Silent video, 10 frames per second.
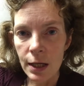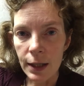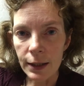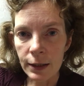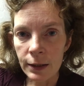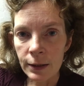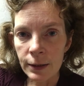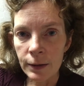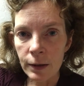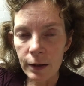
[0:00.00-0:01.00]

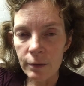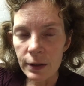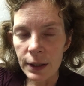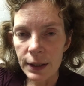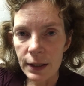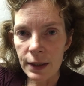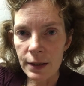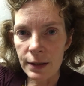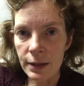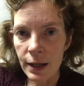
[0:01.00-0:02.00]
And I really think that
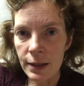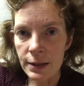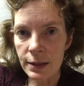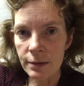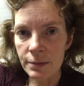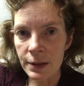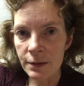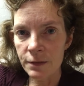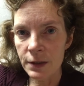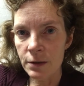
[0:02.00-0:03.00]
that saved my
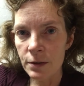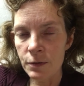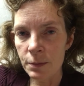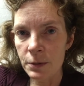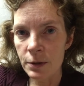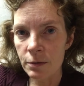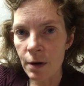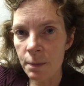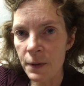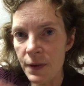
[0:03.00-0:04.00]
fingers from
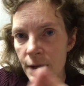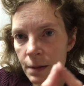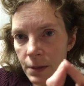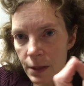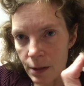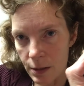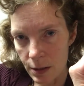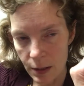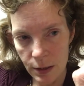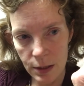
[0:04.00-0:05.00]
neuropathy, because
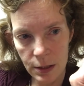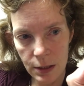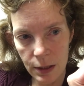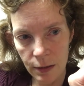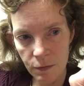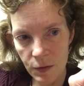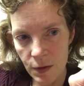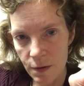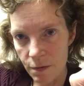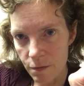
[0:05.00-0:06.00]
I just can't feel
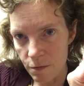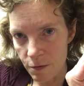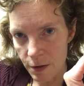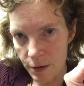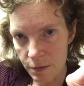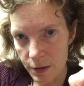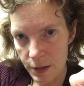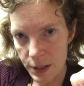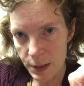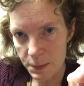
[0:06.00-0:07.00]
the
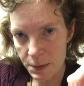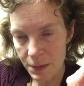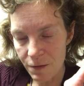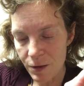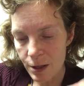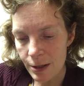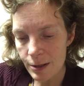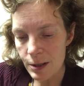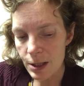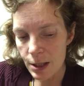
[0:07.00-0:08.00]
very tips of my
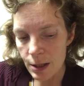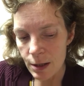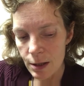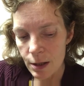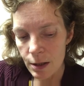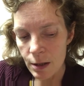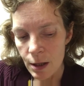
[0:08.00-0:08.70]
fingers, and the